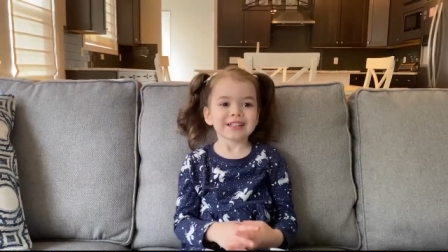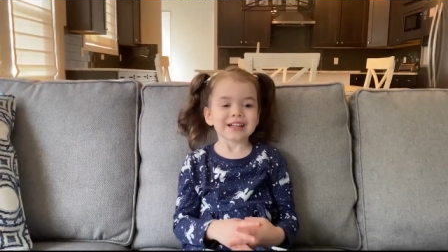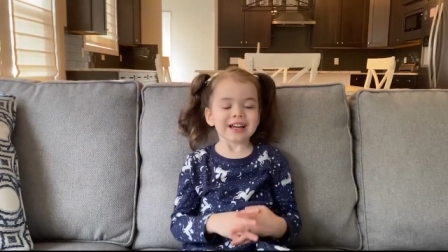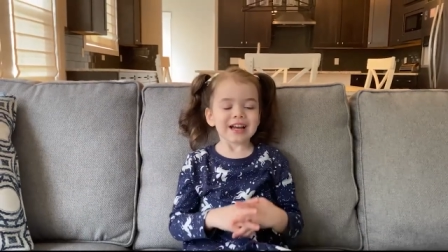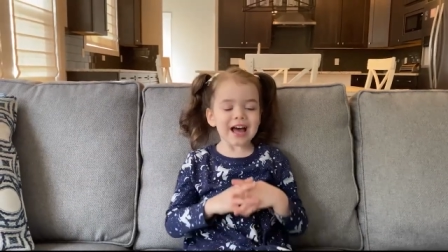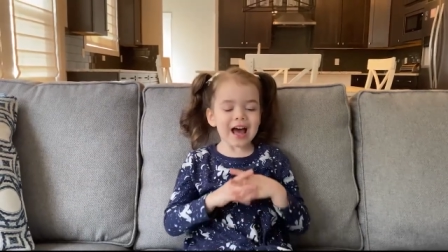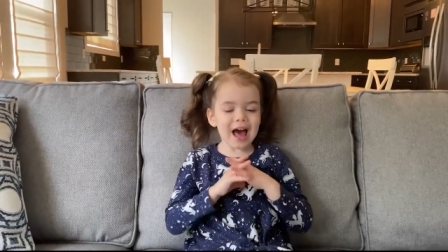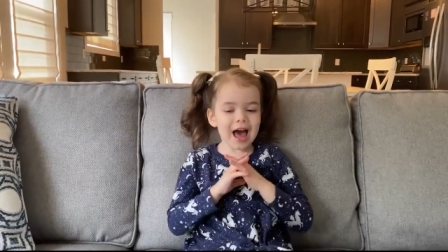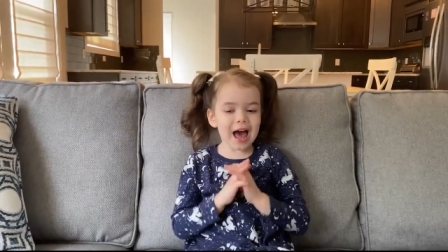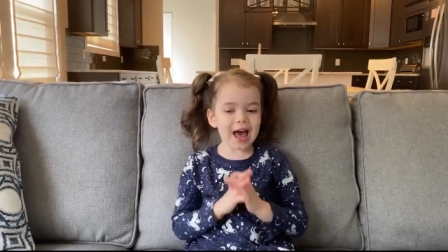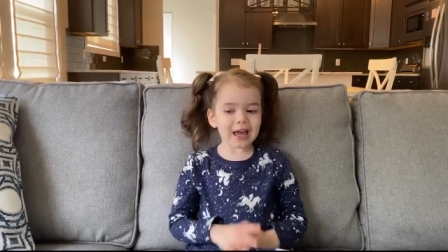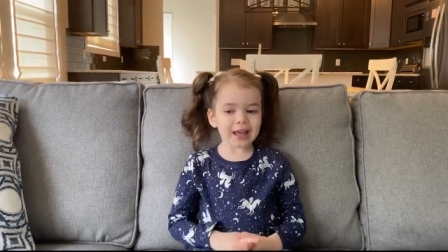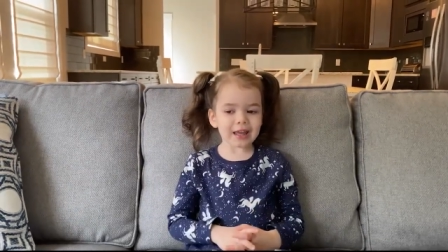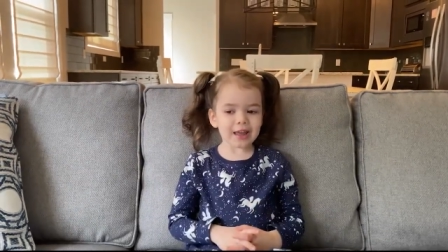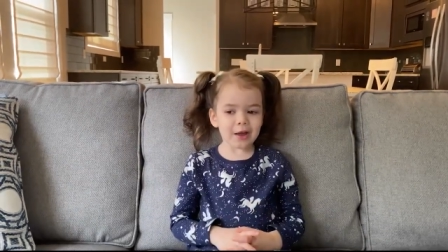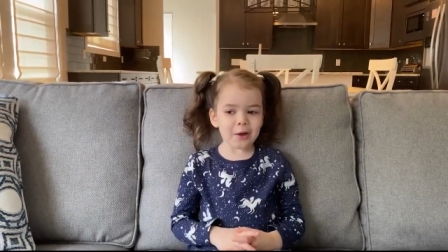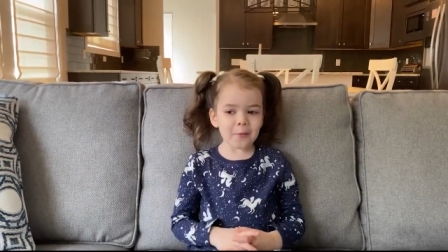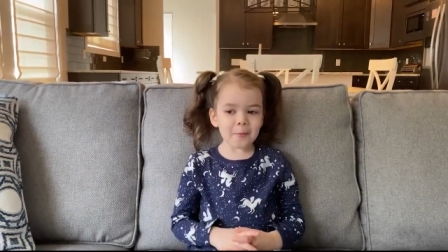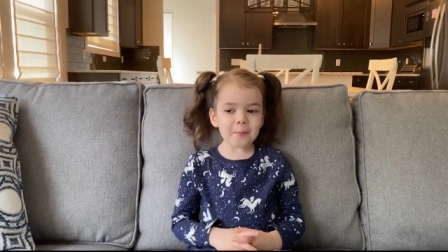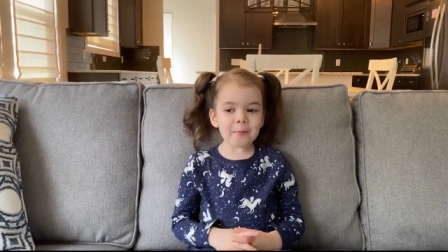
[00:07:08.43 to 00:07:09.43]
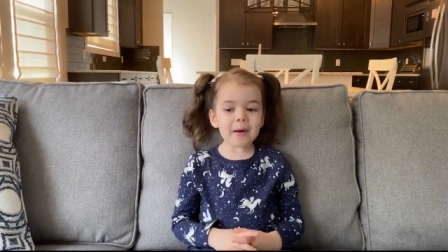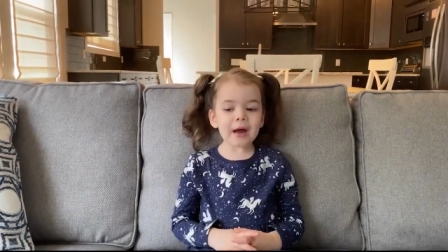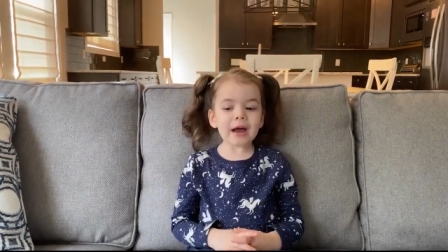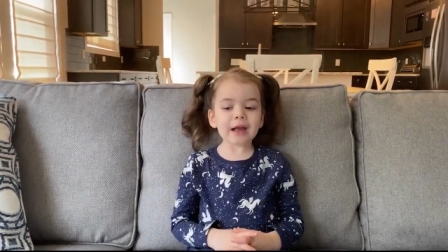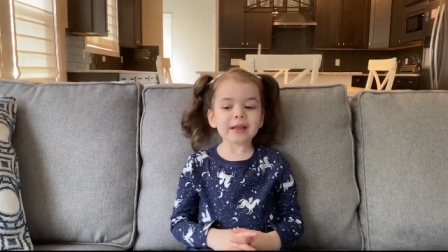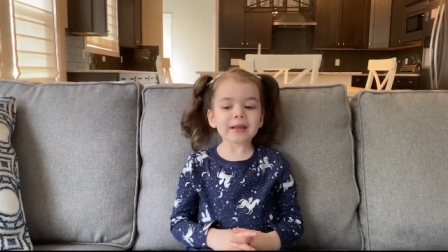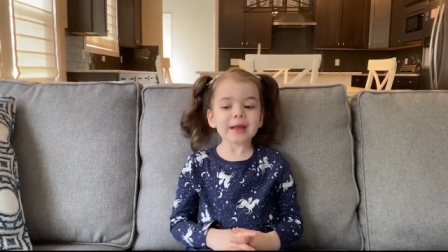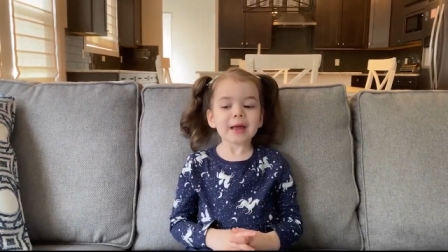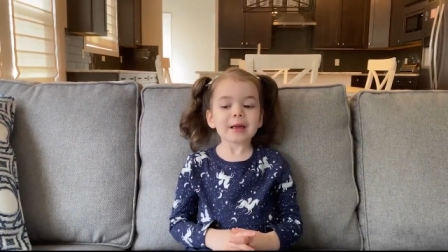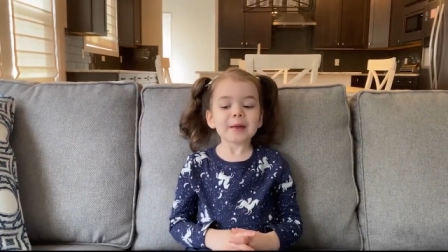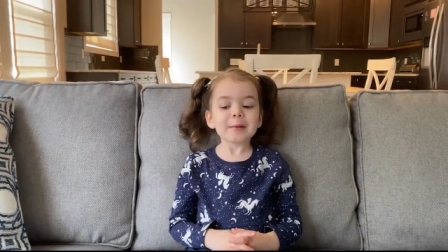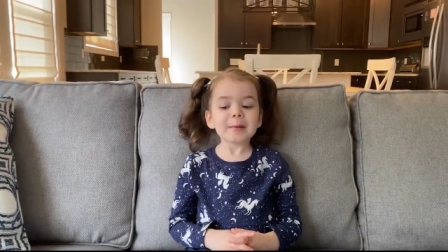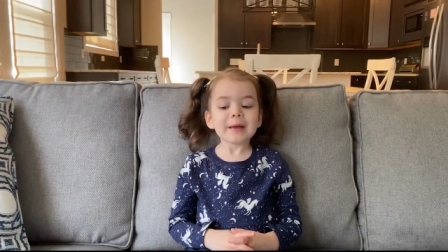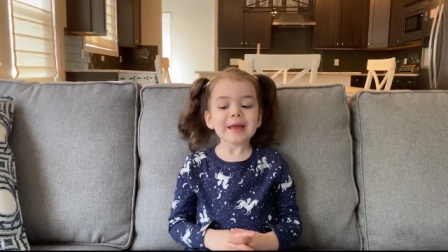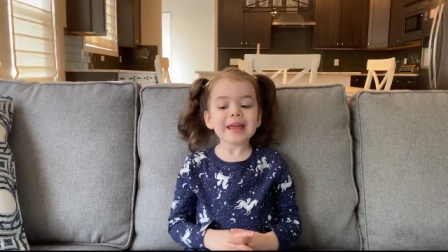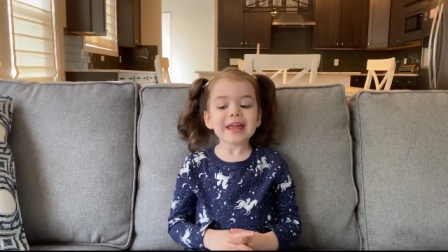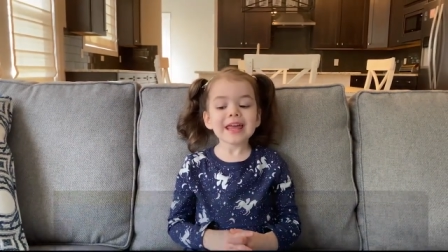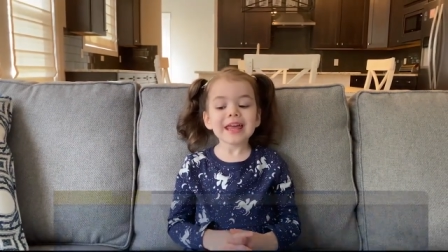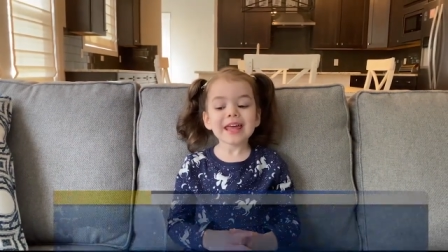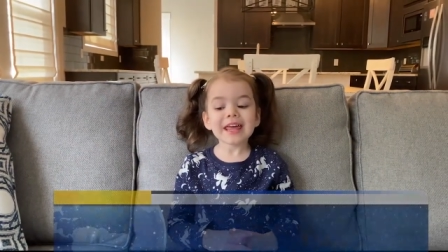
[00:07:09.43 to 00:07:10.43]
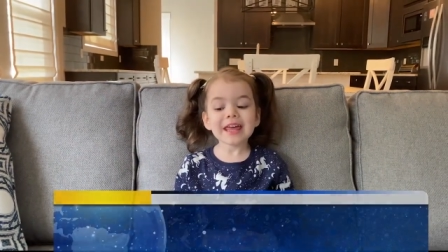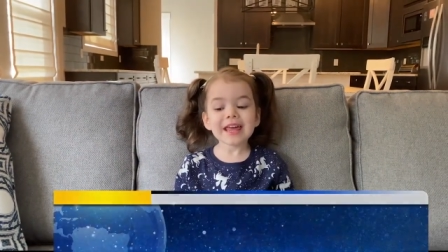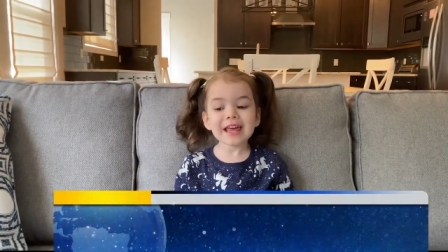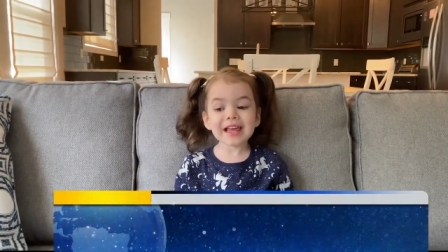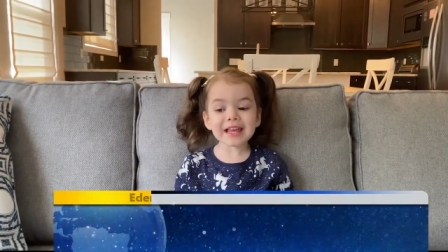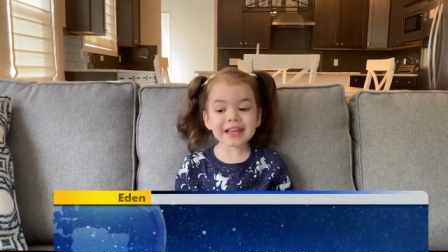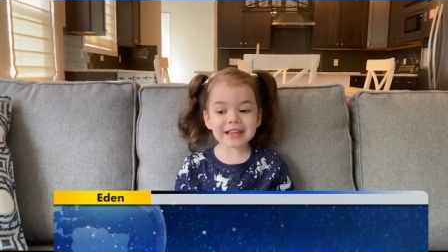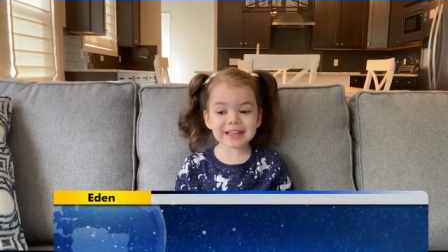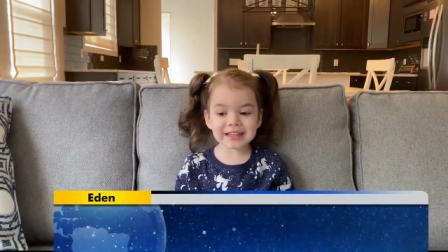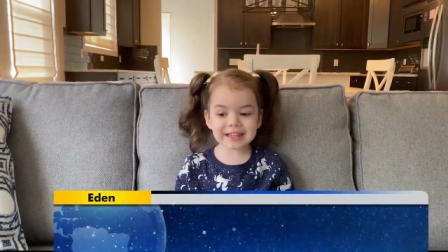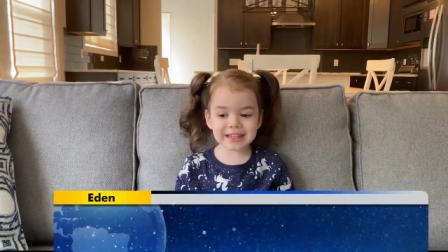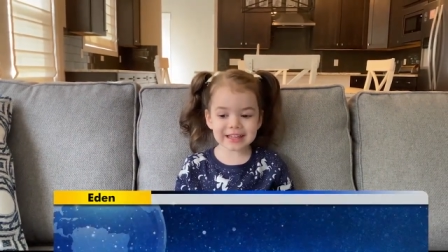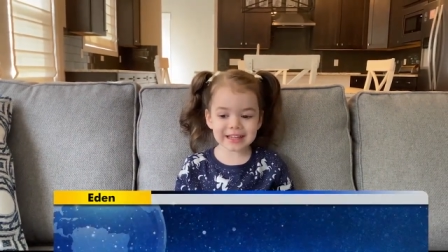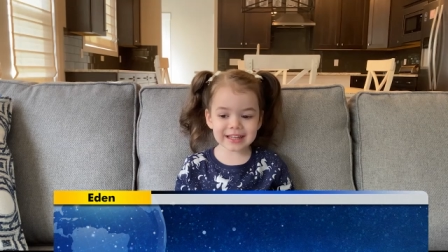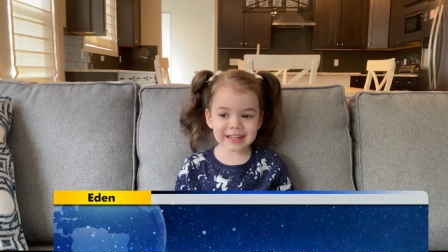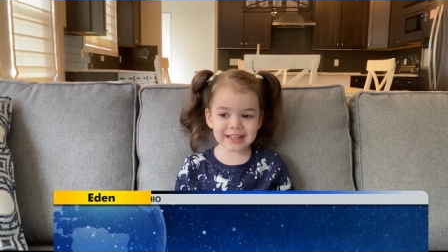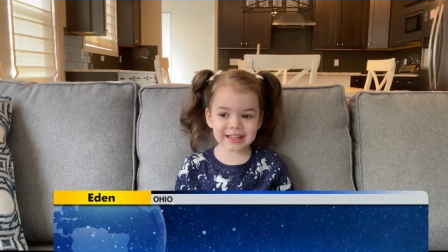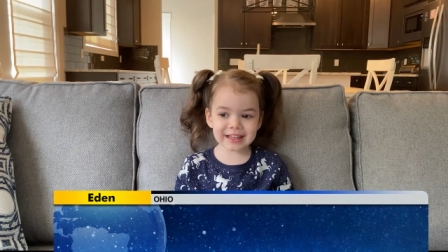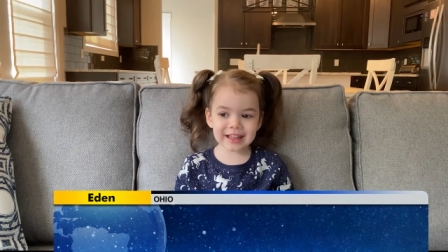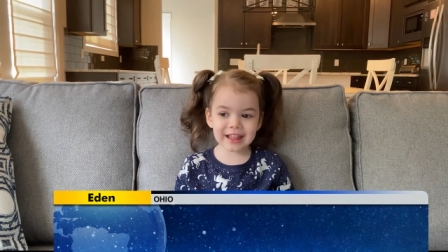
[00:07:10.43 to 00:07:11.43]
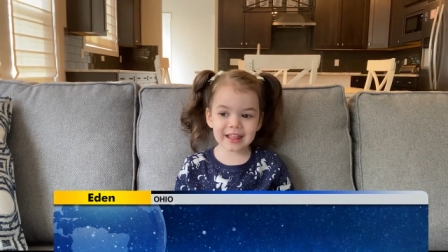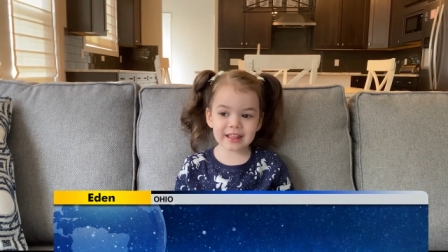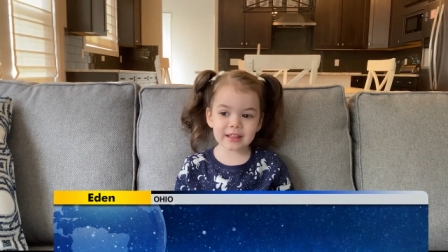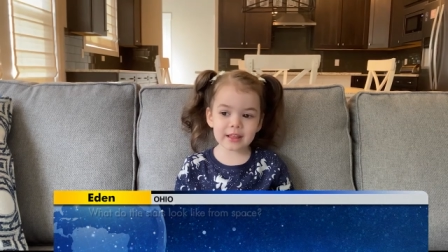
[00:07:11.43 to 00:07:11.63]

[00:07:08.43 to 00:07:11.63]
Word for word: Hi, my name is Ian,